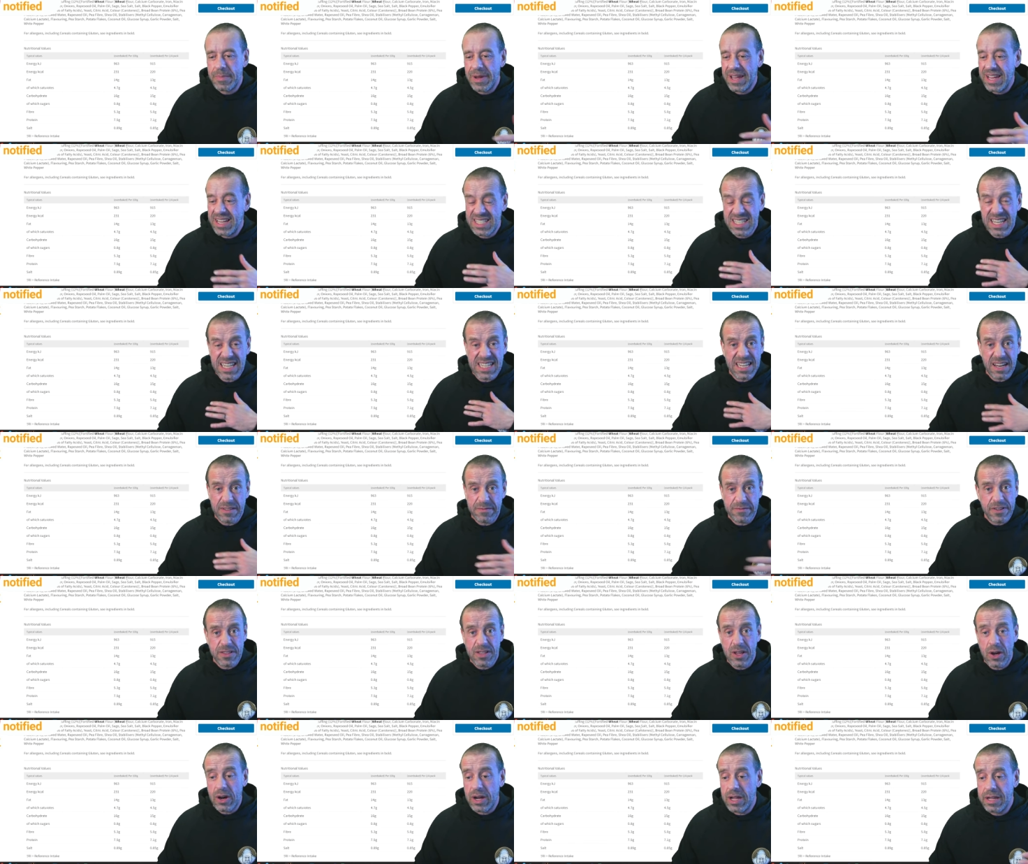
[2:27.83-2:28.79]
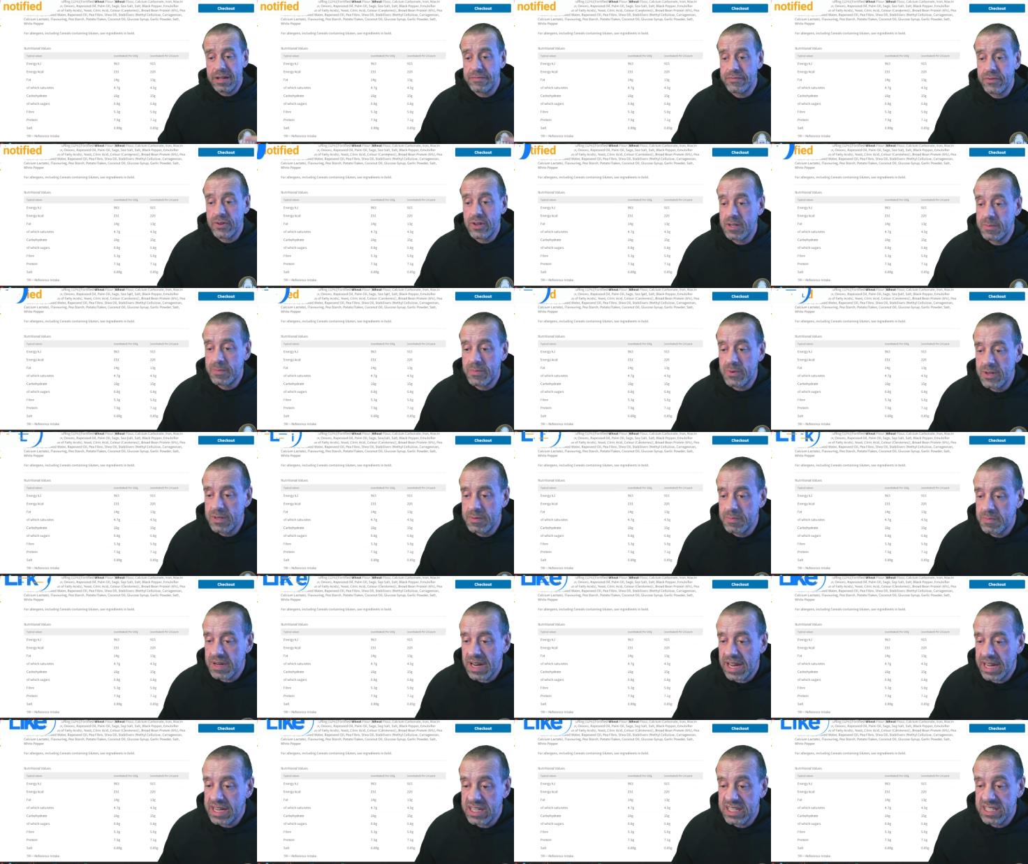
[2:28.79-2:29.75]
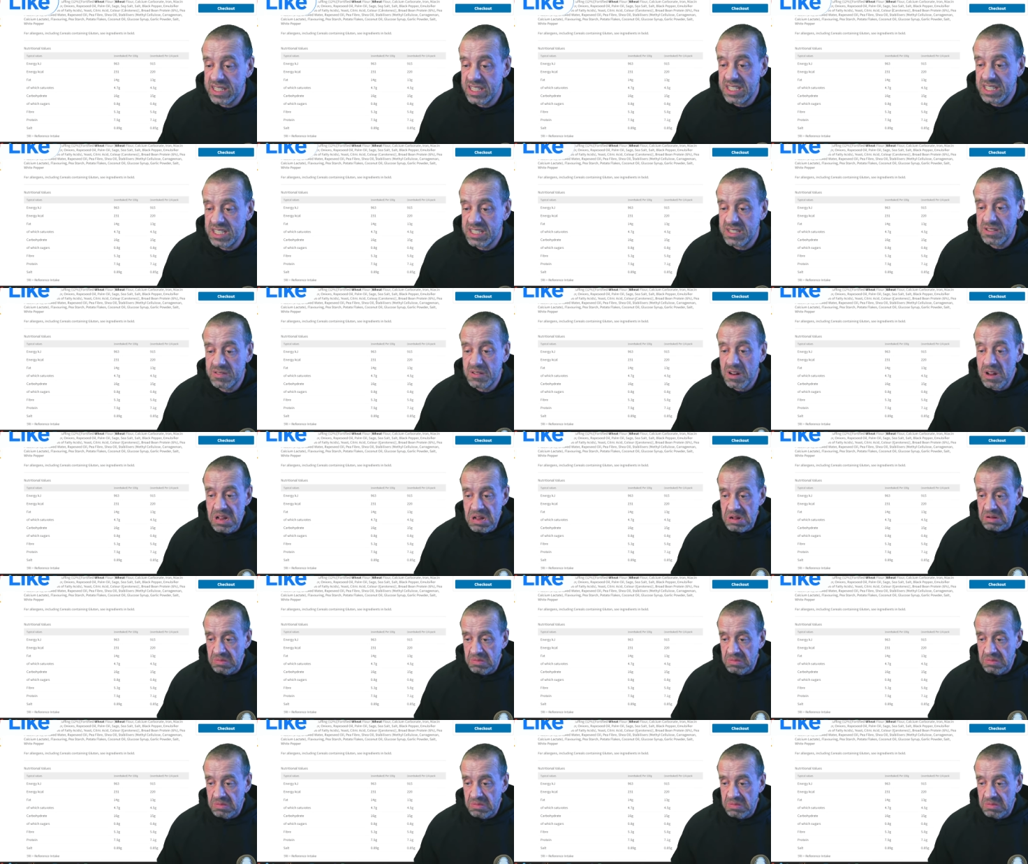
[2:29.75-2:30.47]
but it's just something that I avoid point blank because